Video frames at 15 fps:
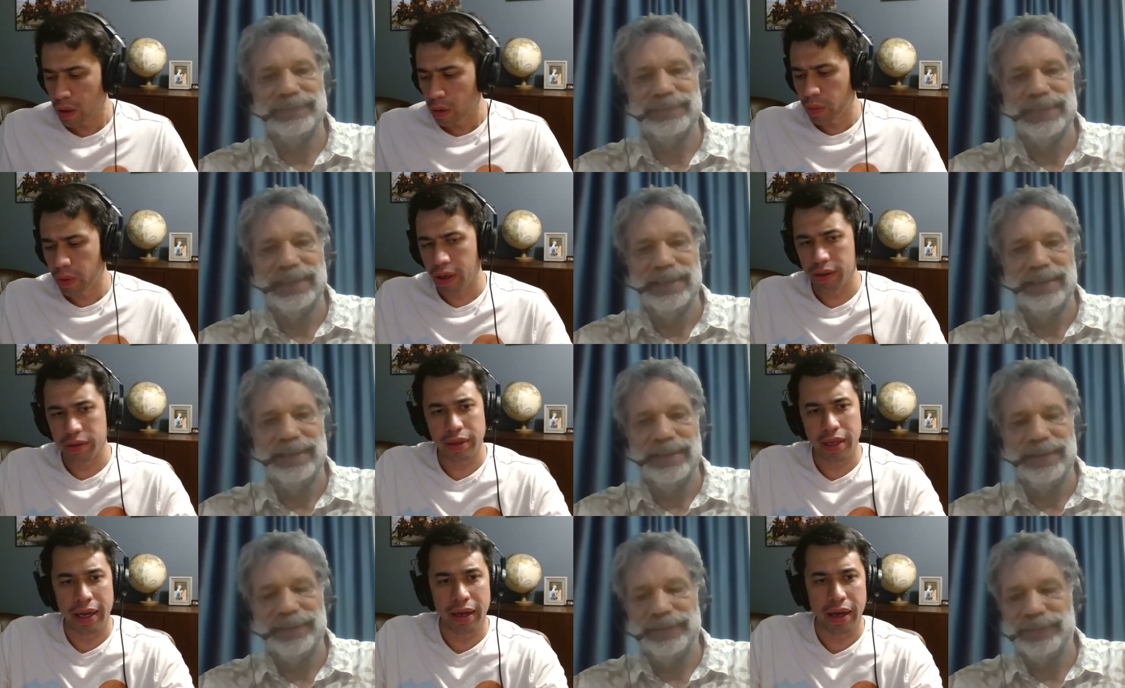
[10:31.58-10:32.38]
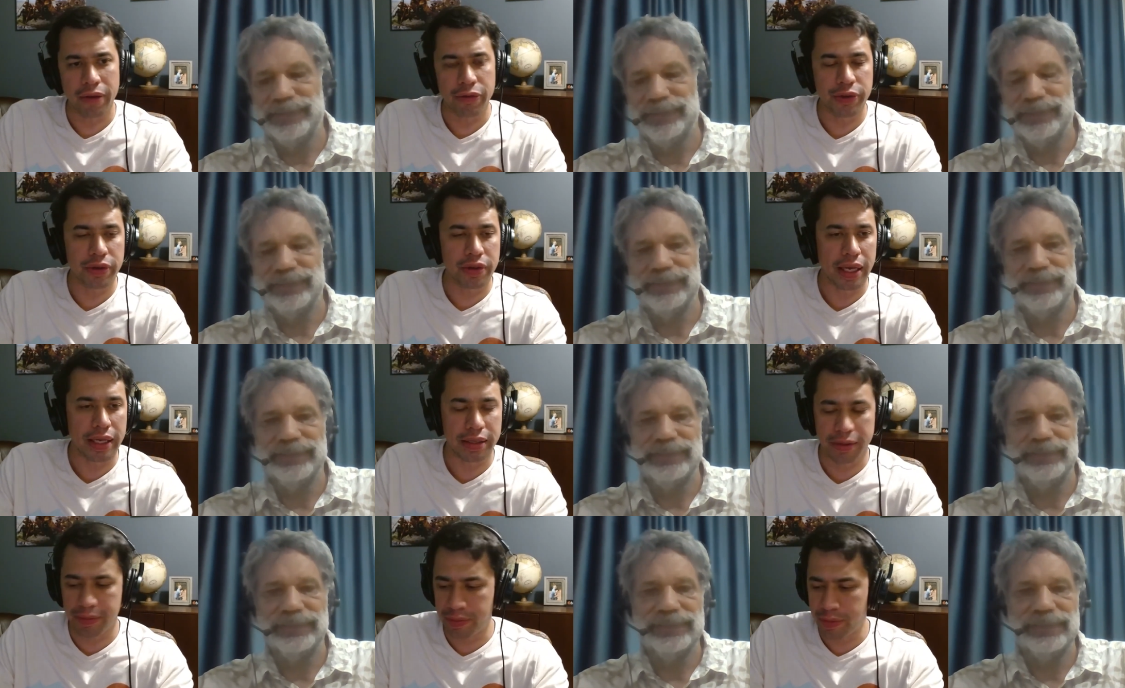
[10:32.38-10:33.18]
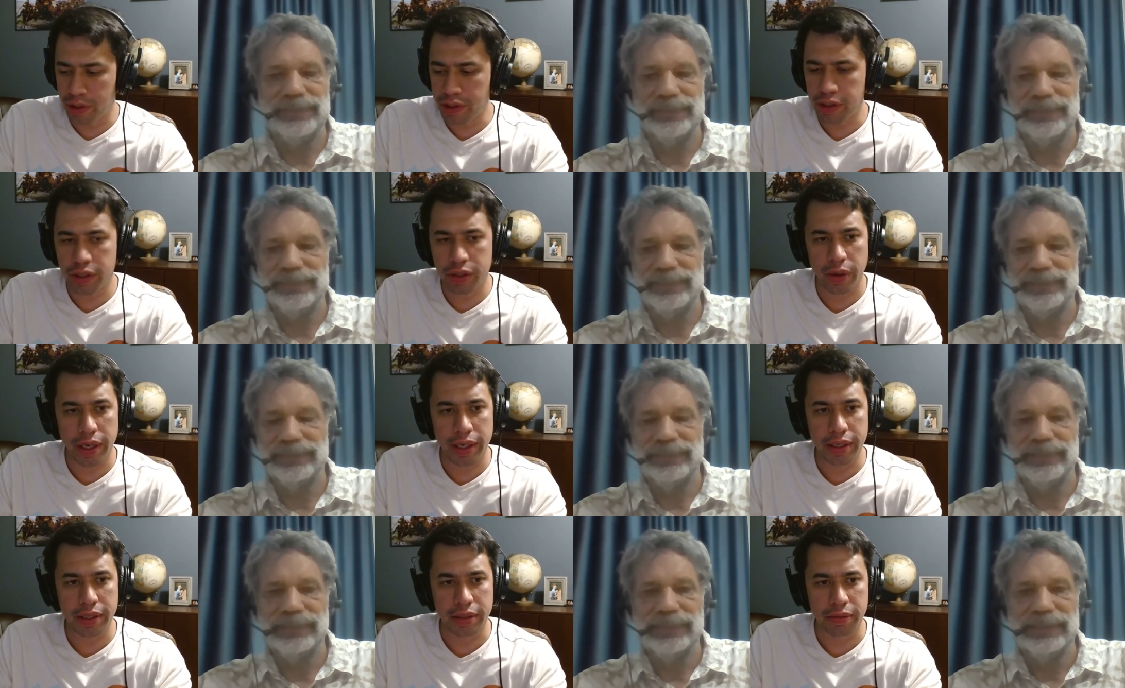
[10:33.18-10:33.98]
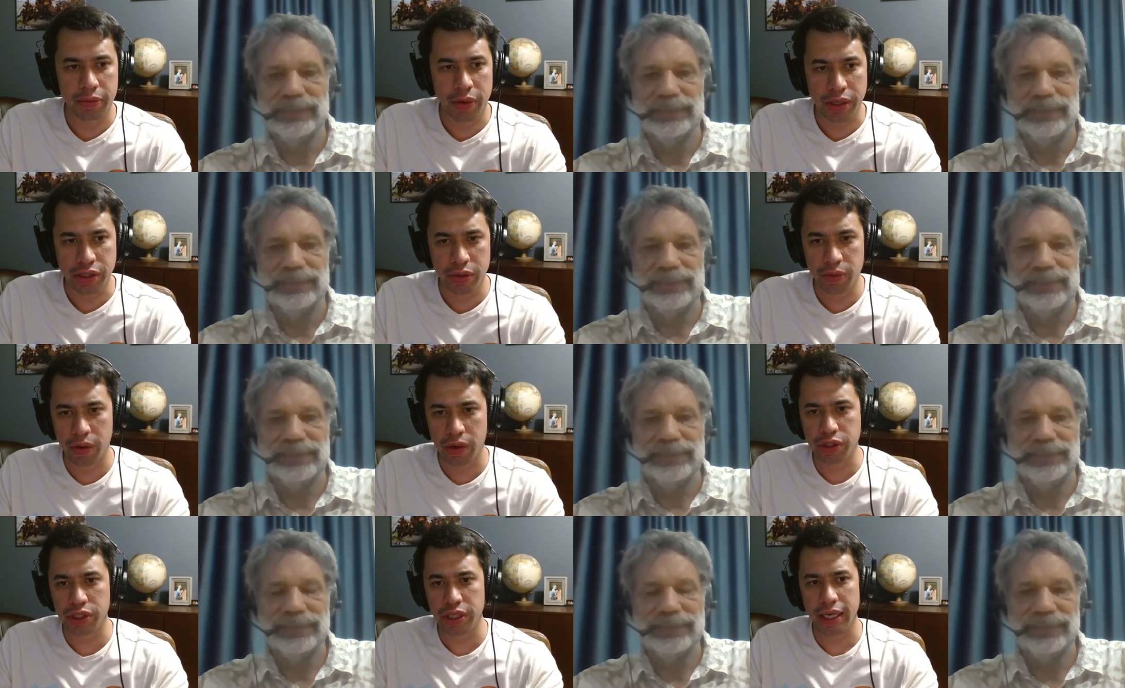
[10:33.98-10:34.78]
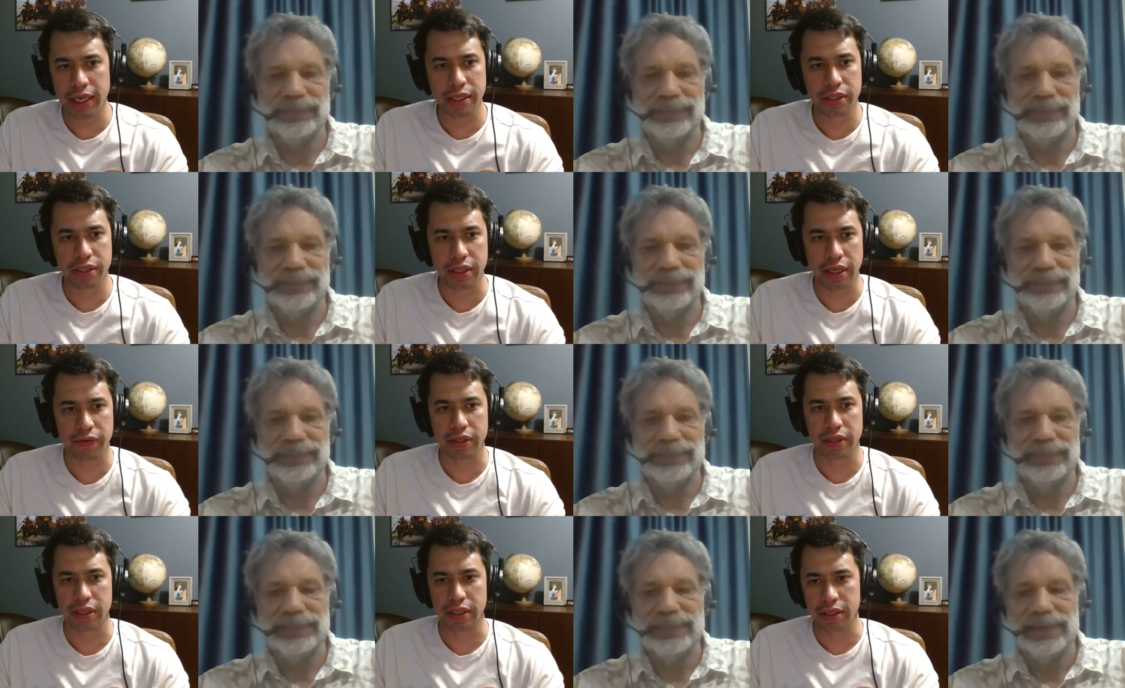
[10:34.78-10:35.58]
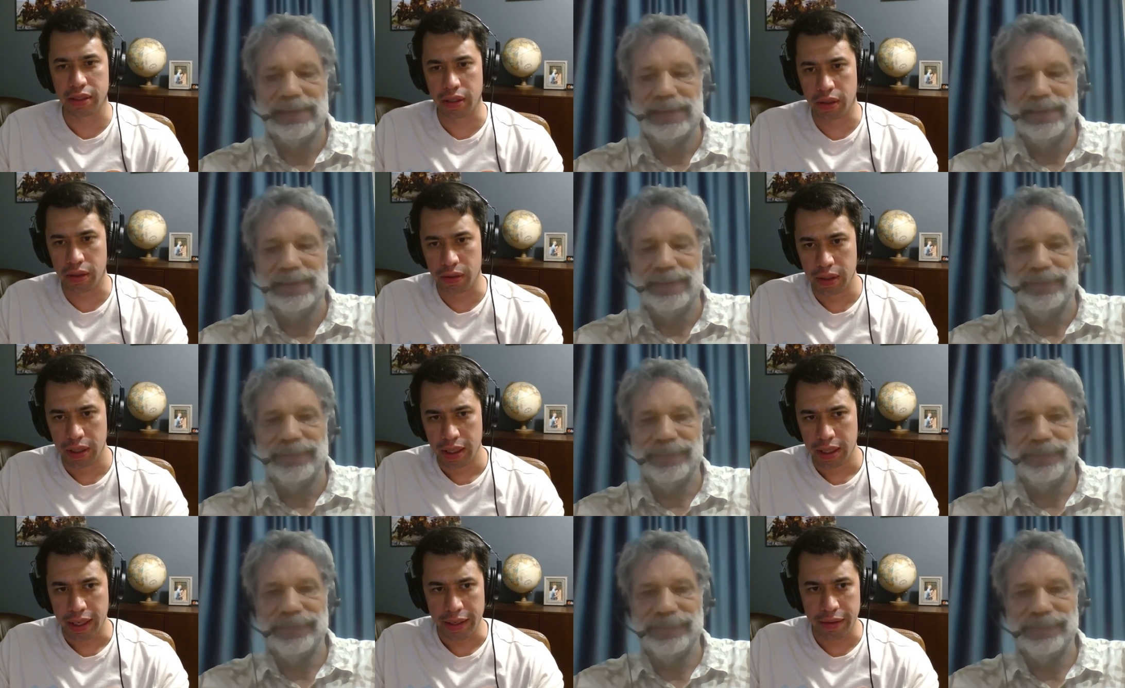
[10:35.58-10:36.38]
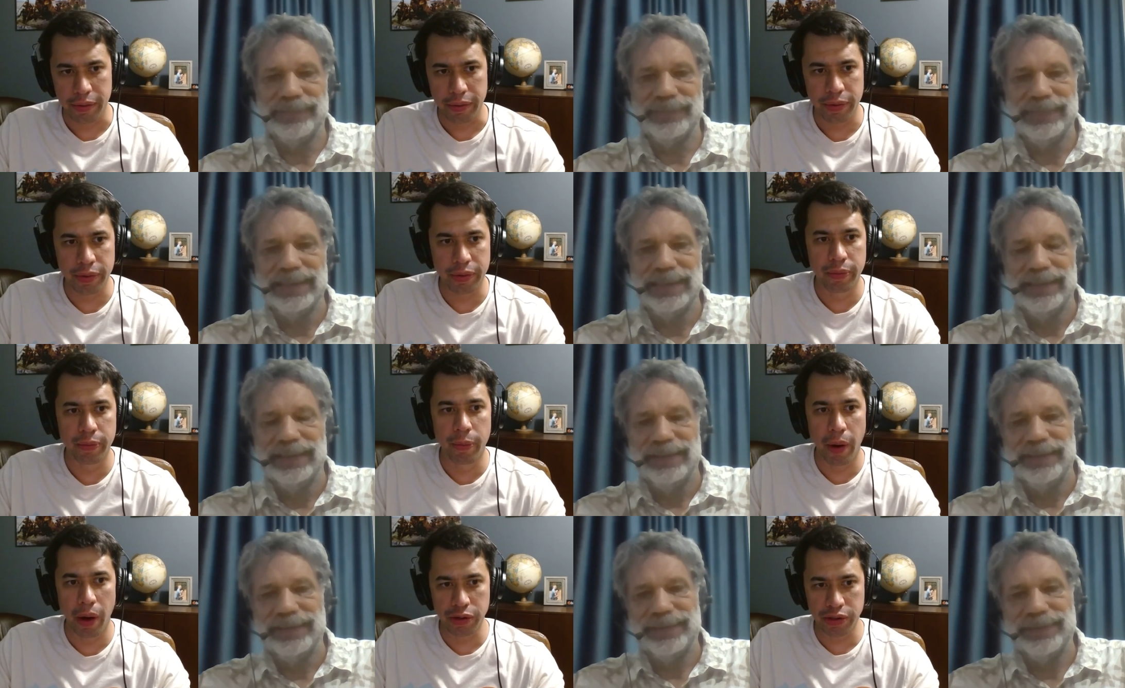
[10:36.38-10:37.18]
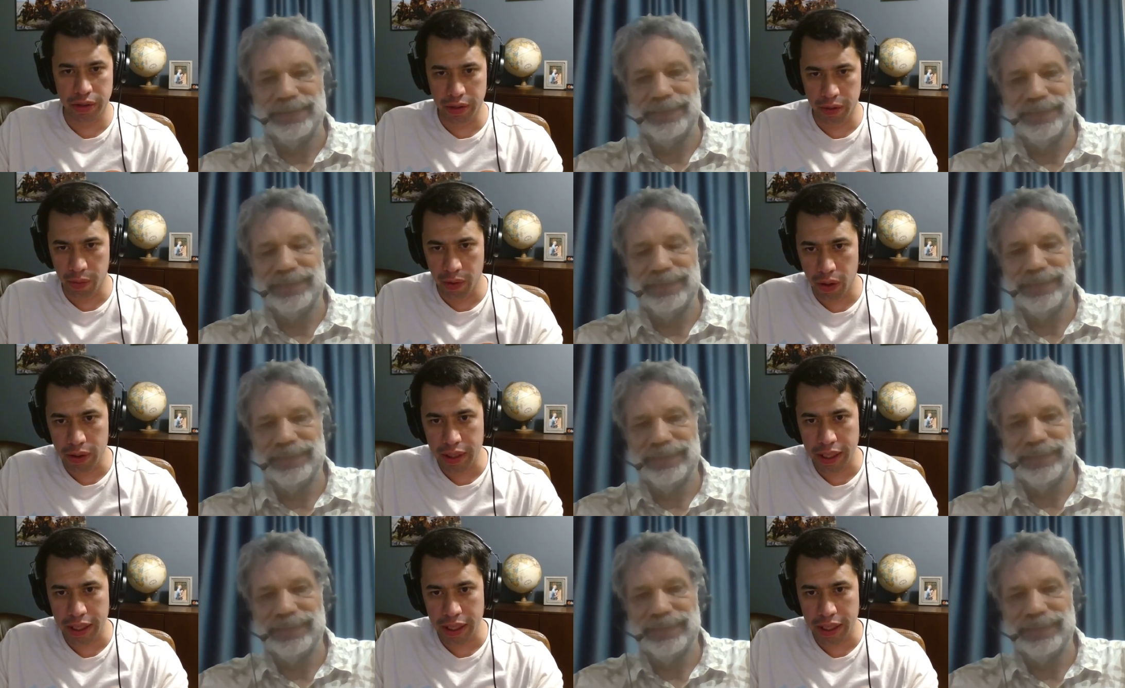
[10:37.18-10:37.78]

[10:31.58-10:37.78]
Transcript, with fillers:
Speaker 1: Well, I, I feel like the Ukraine Russia war changed everything, though and most of the world